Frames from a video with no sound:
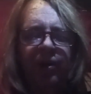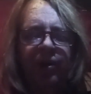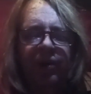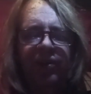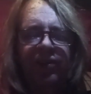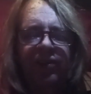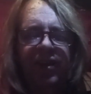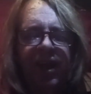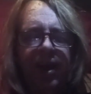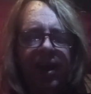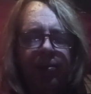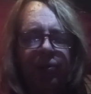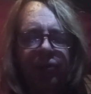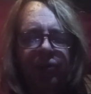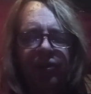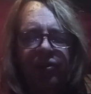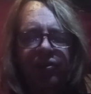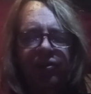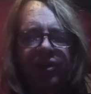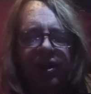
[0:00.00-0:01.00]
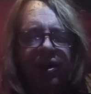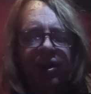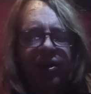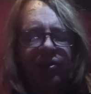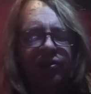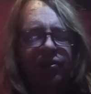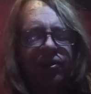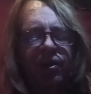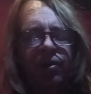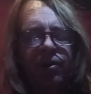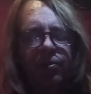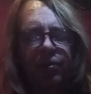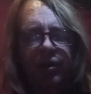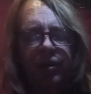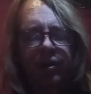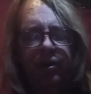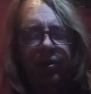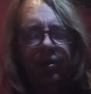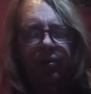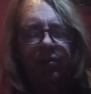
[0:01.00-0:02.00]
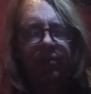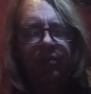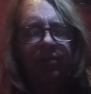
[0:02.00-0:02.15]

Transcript: tables and chairs are real.